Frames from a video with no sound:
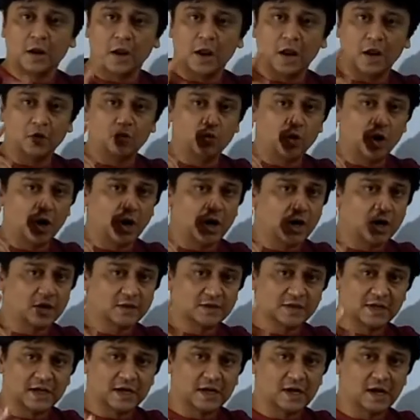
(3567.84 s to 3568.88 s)
And where does
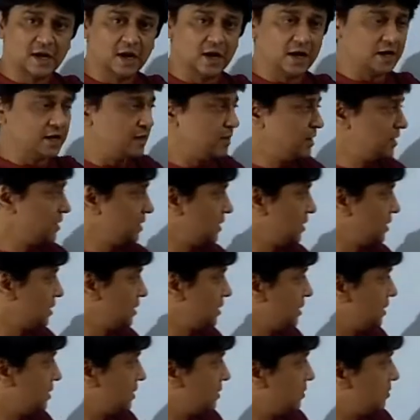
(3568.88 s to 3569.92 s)
it lie?
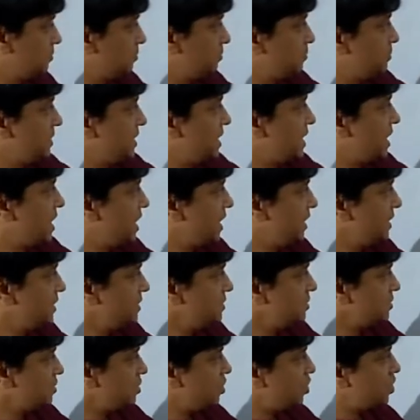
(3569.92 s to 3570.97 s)

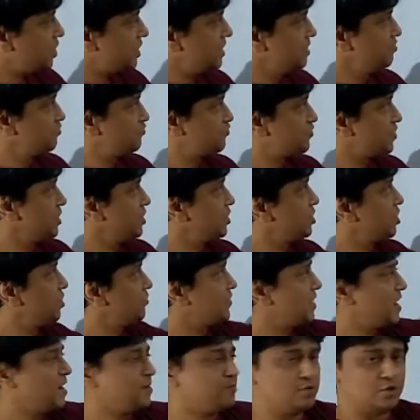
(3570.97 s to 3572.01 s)
Behind or in front of
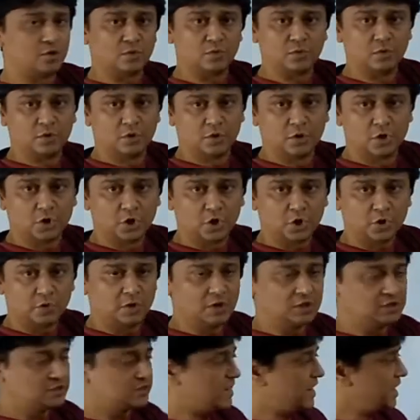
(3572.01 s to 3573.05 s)
M2? You
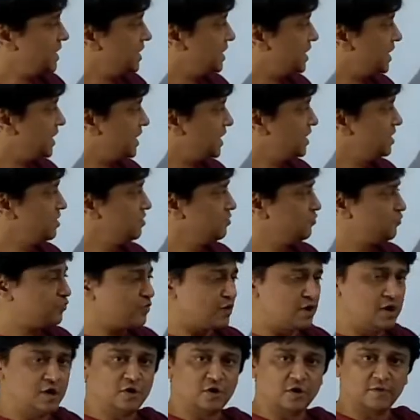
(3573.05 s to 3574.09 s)
will say in
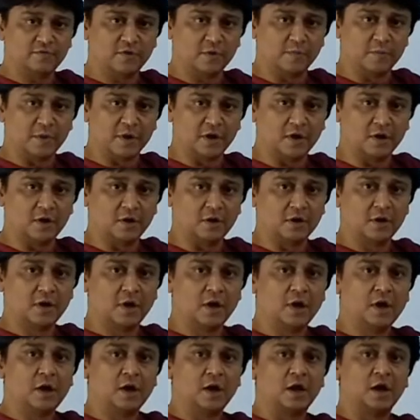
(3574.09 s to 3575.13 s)
front of the mirror.
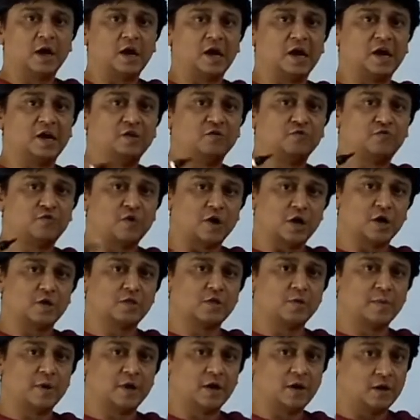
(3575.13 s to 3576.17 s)
In front of
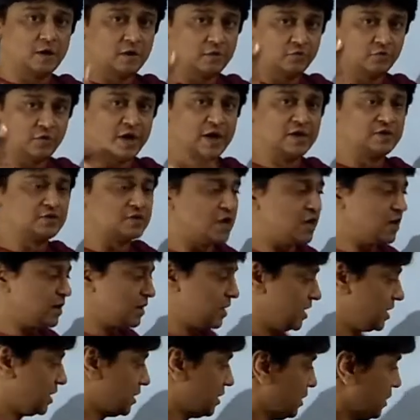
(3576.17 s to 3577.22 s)
the mirror, things are
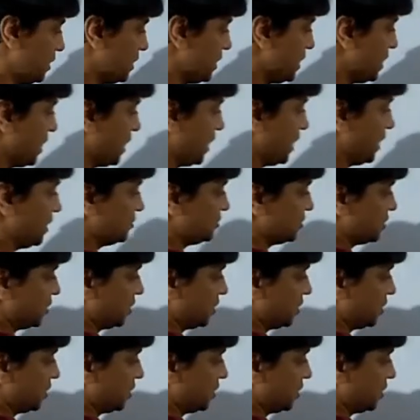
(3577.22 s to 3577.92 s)
real, and